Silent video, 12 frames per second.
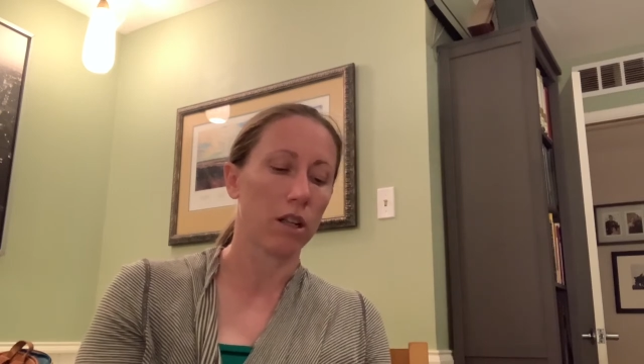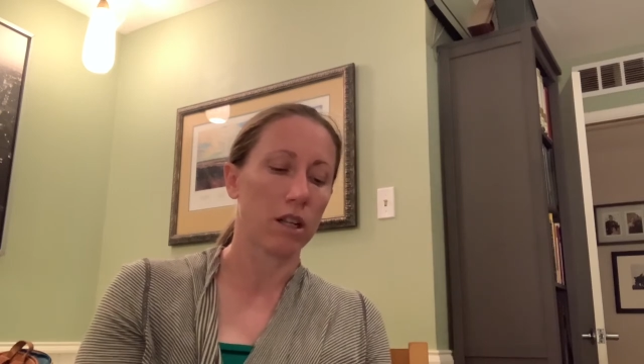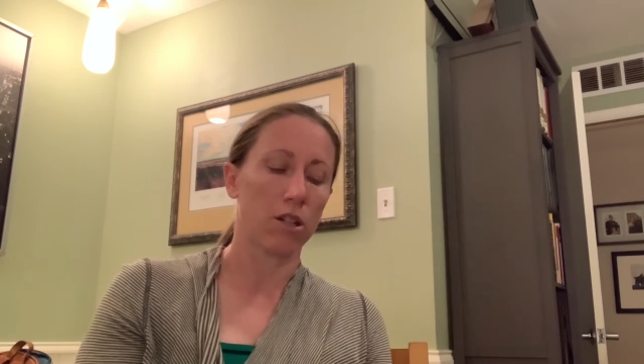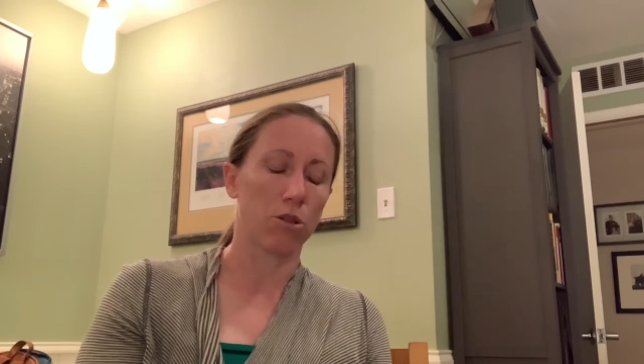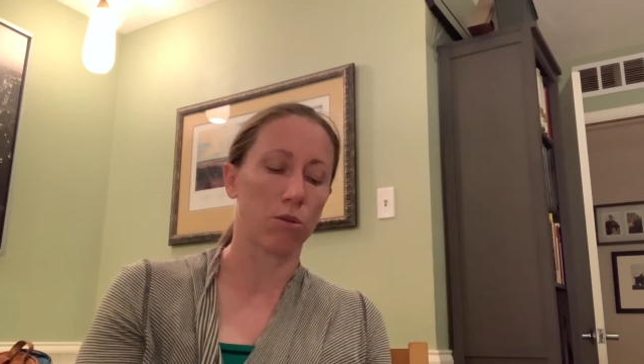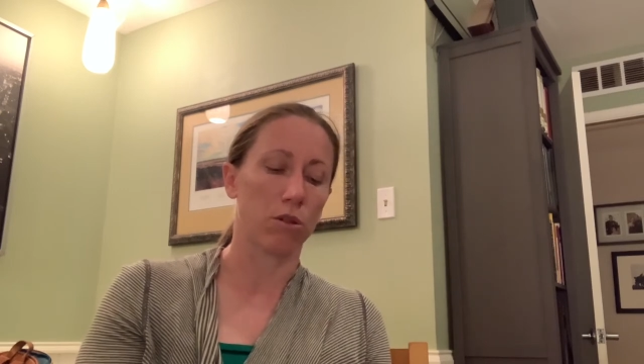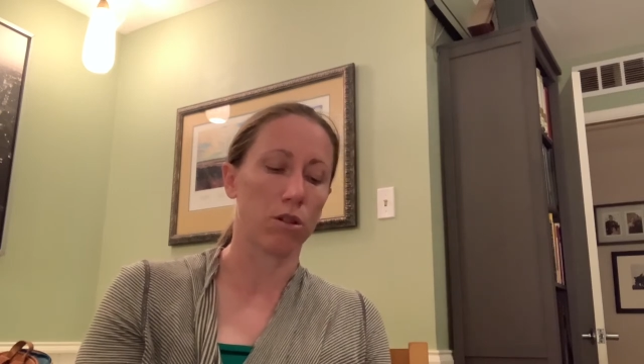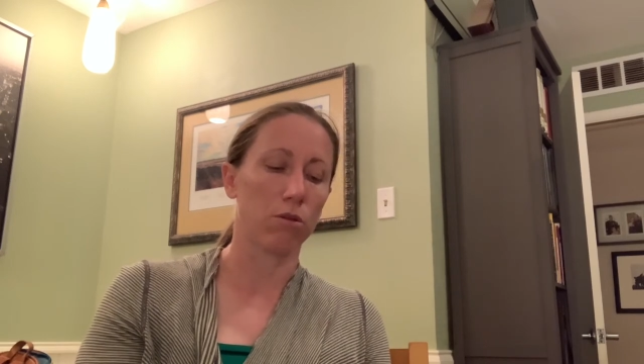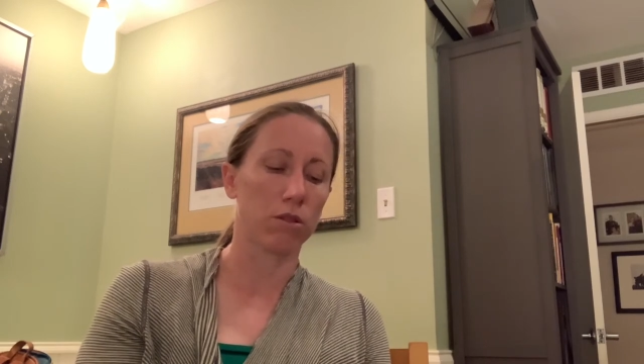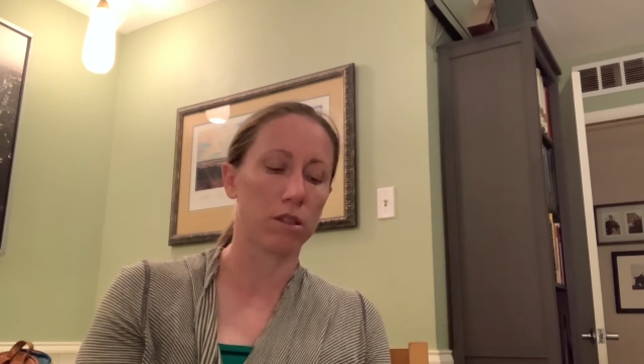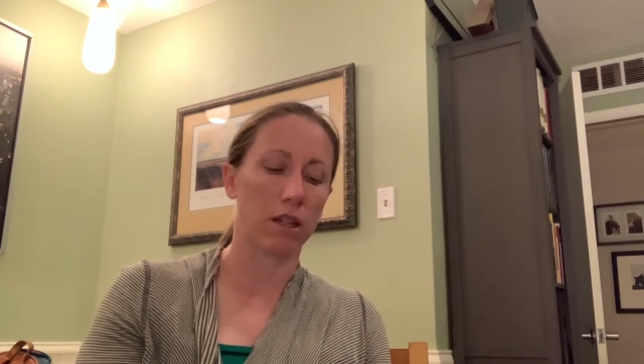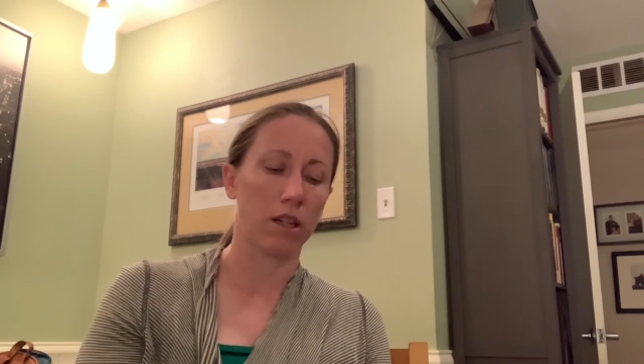into a new
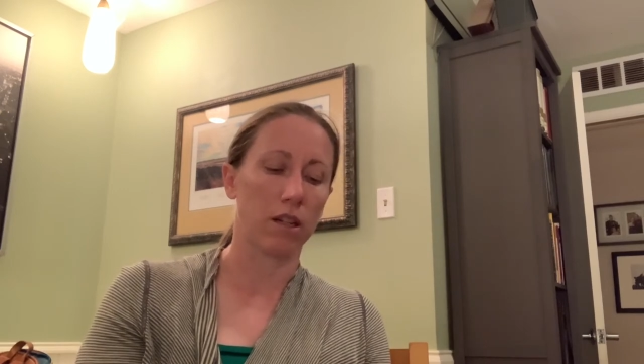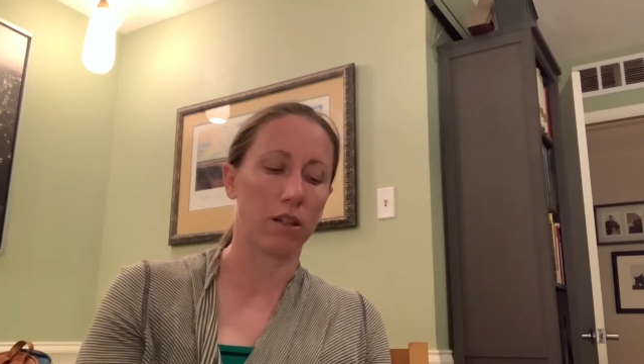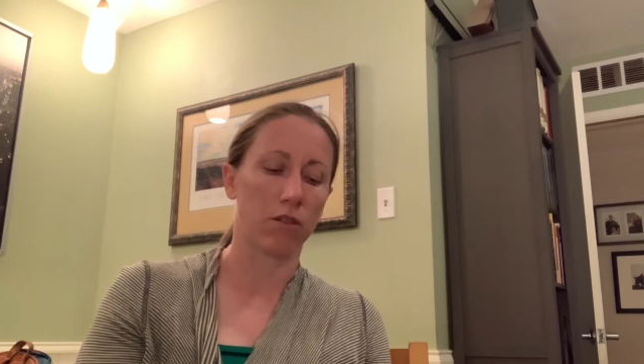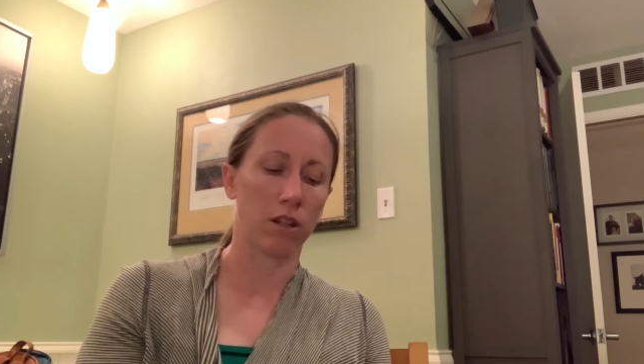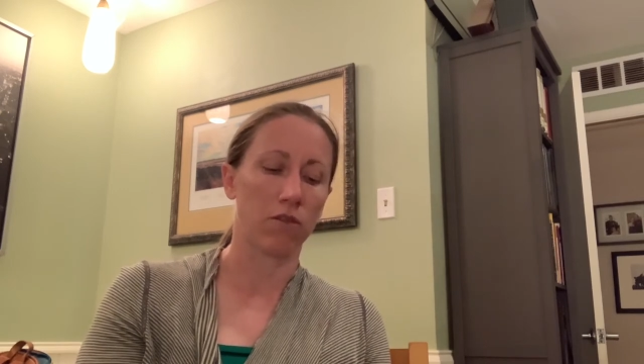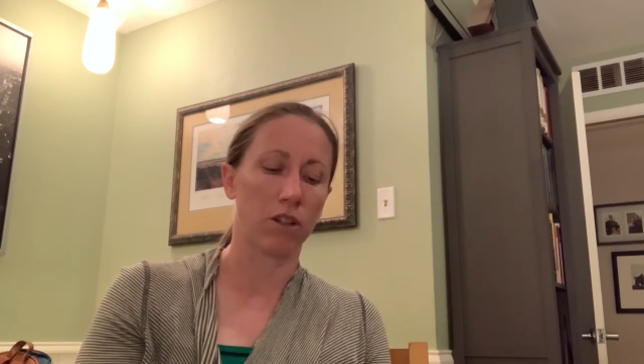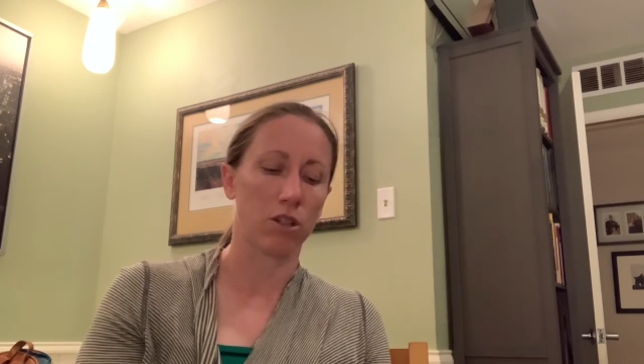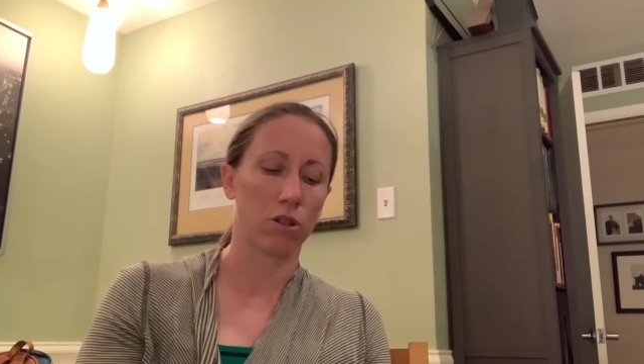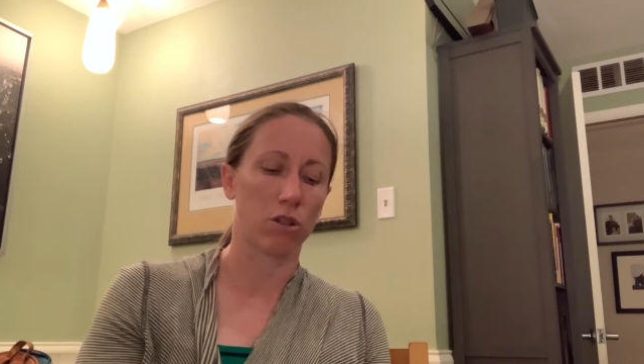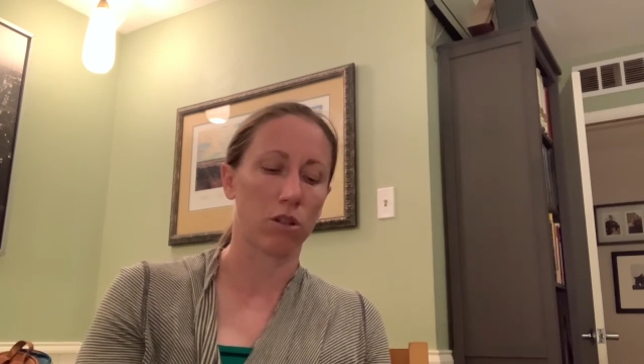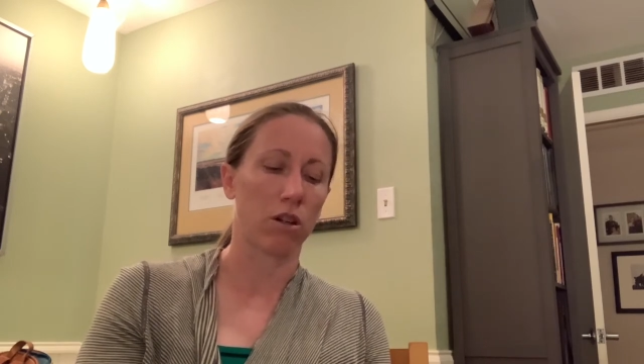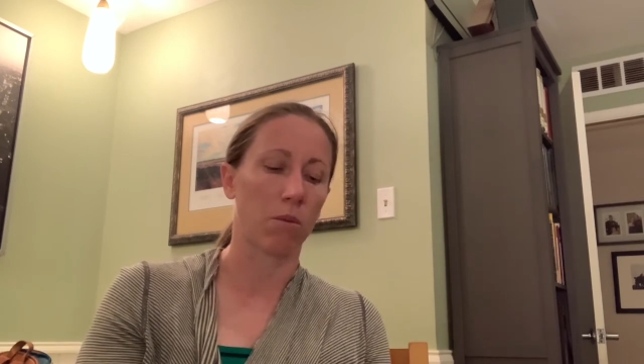scene of
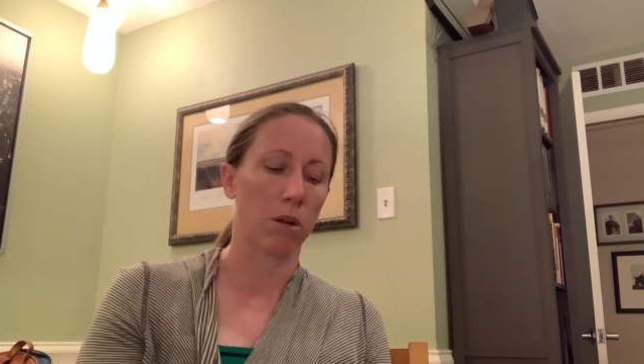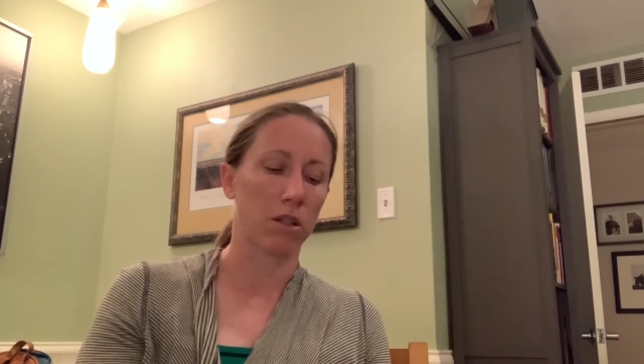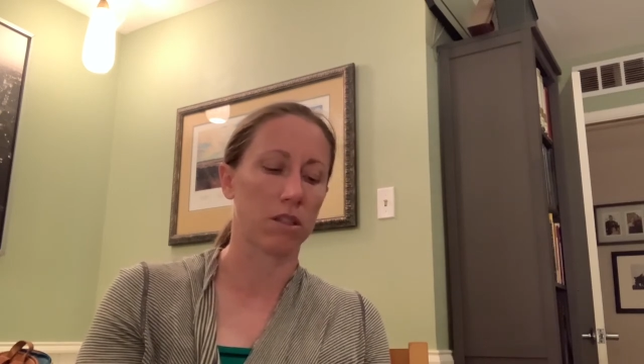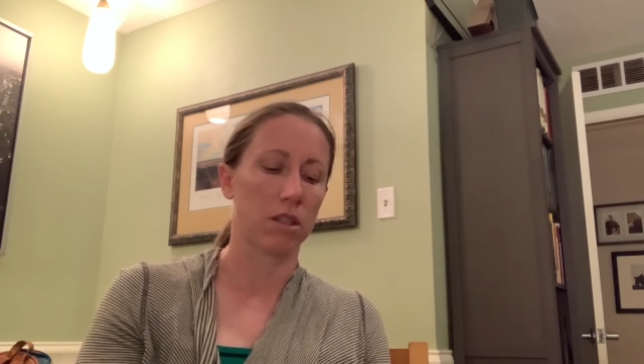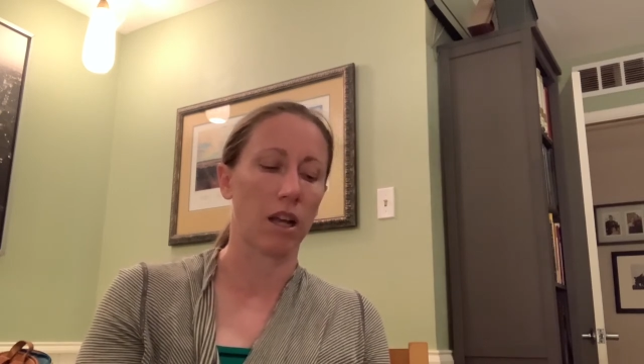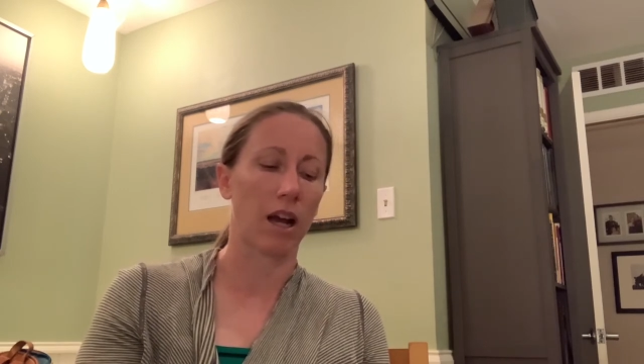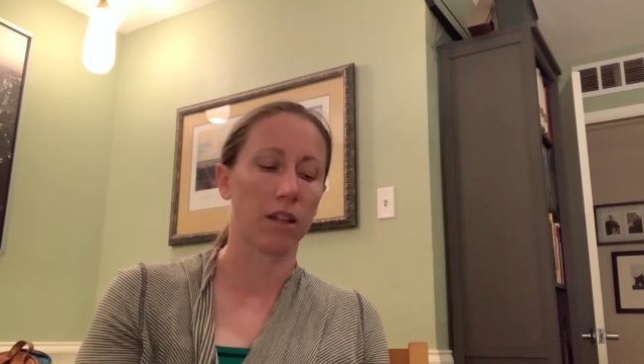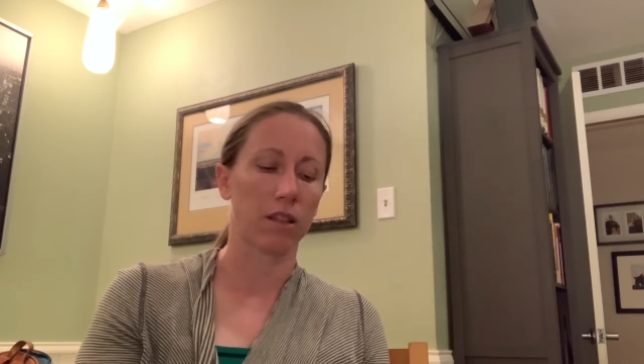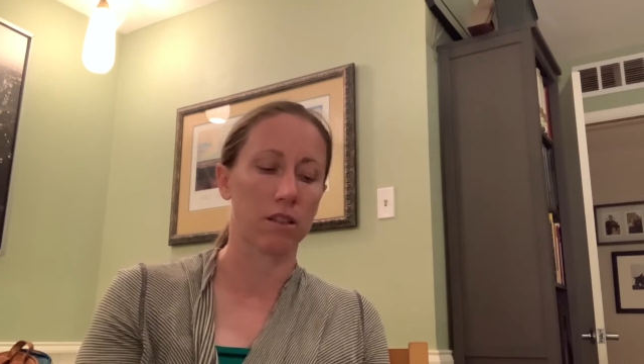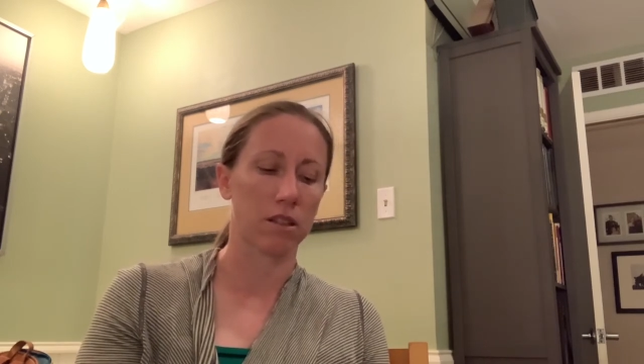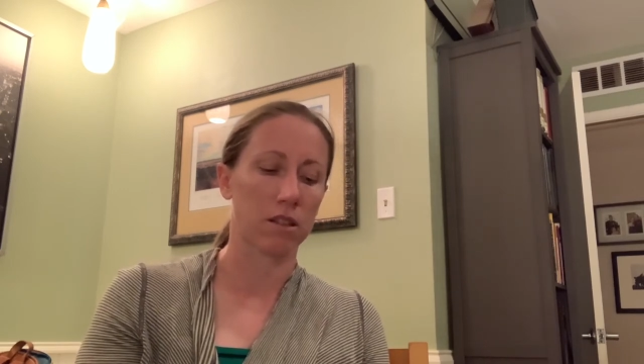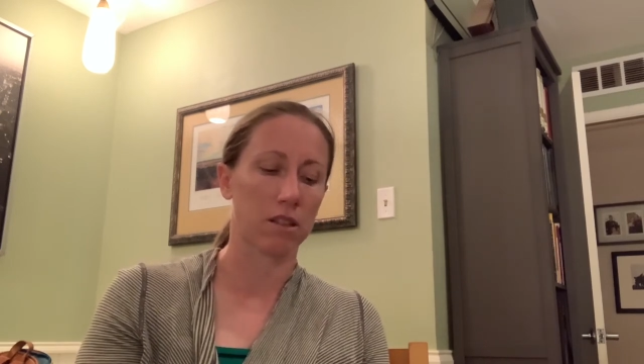adventure amongst the
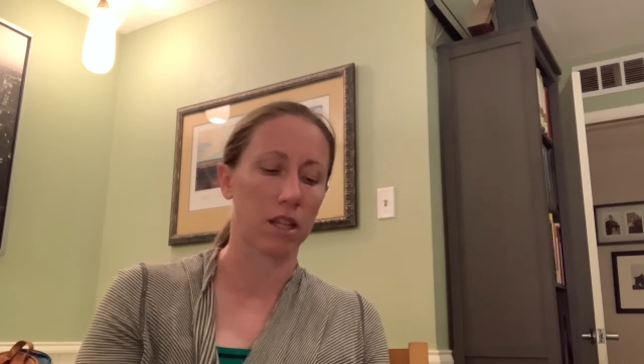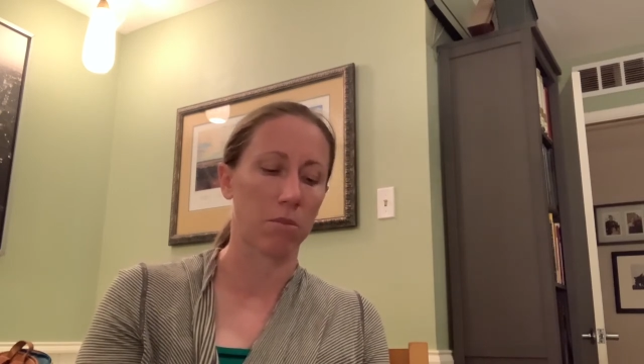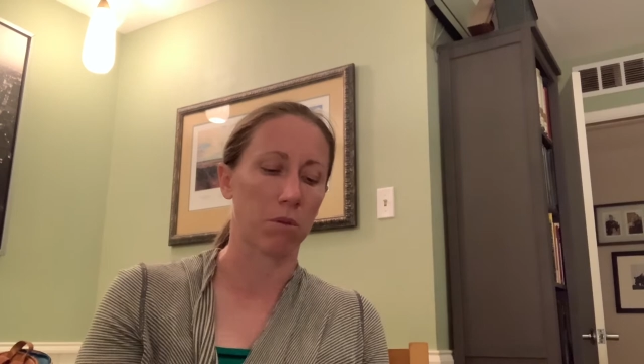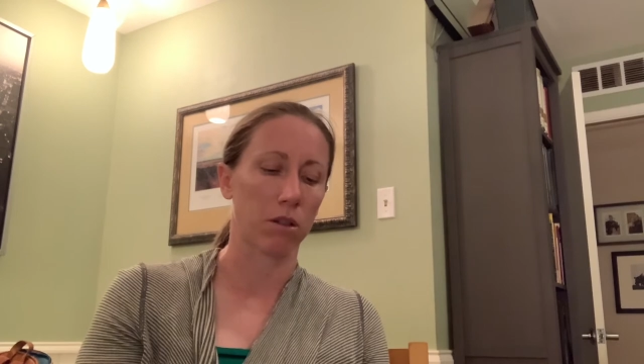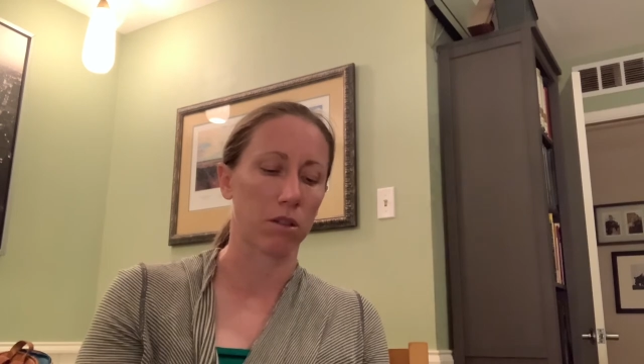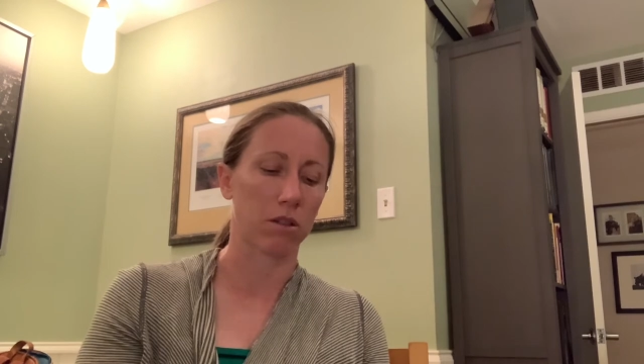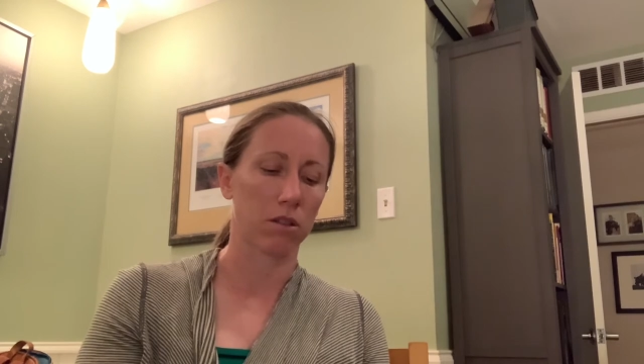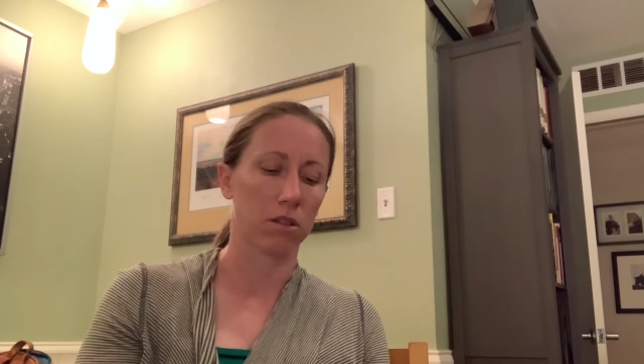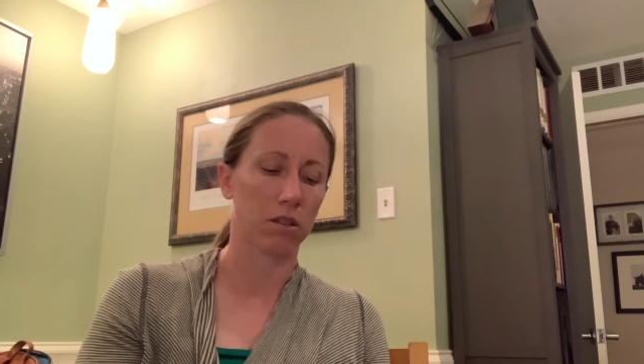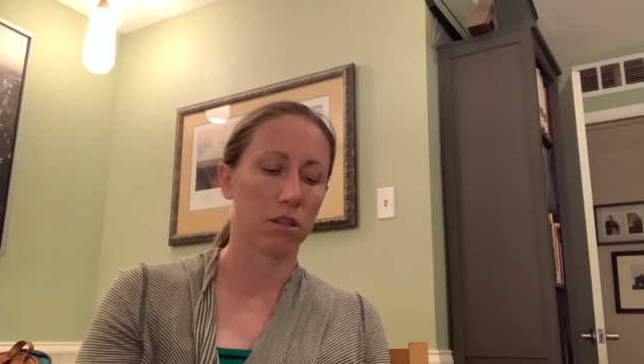islands and sandbars.